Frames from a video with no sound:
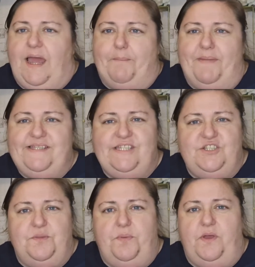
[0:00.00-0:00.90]
I
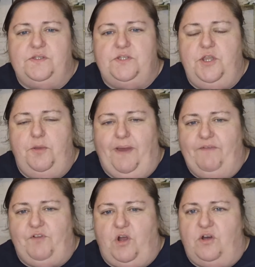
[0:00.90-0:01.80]
messaged the person who
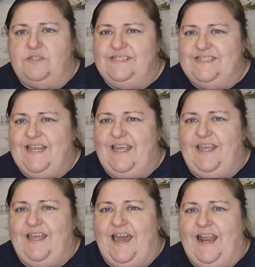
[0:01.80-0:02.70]
I've got
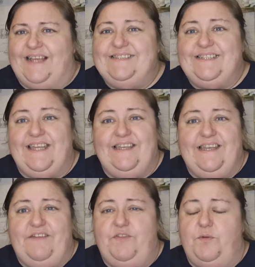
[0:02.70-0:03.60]
today
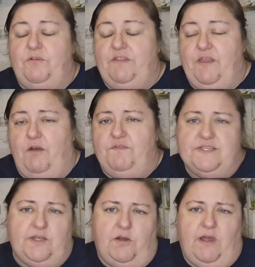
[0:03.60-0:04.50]
asking if they were in the
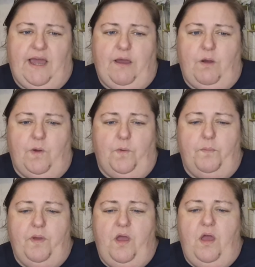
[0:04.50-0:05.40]
office or at
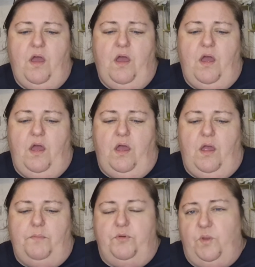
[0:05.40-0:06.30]
home,
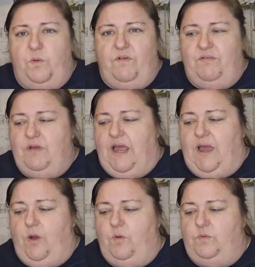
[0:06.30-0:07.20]
but they were
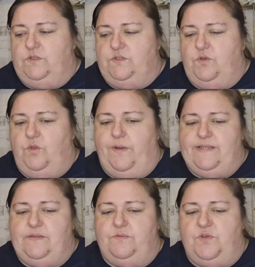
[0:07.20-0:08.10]
at home because
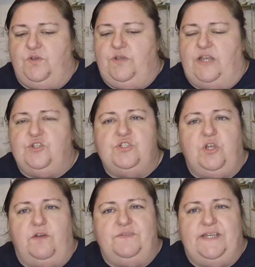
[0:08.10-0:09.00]
otherwise I was good. I just
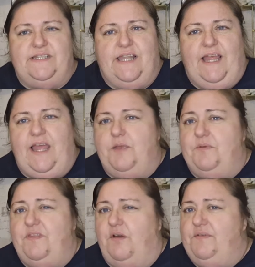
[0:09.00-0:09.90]
sort of said like, "Are you
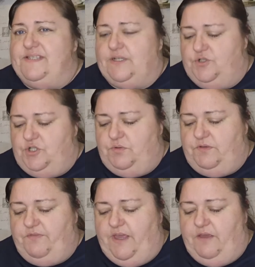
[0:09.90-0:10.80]
in the office? I could do with
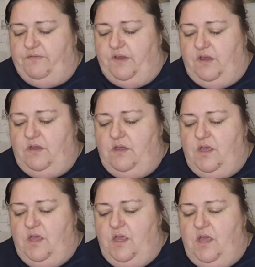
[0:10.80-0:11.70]
a favour."
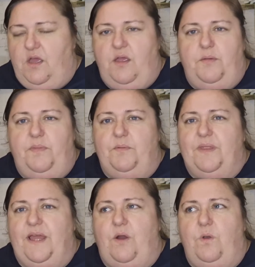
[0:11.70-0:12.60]
And they were
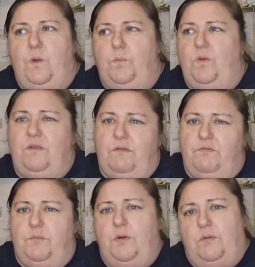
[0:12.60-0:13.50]
like, "Oh no, I'm working
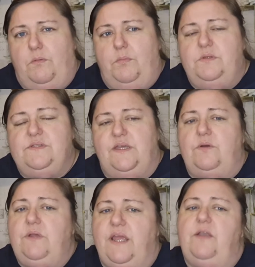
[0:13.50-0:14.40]
from home." I was like,
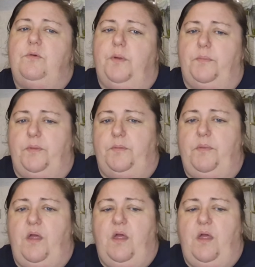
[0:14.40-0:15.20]
"Okay, no problem.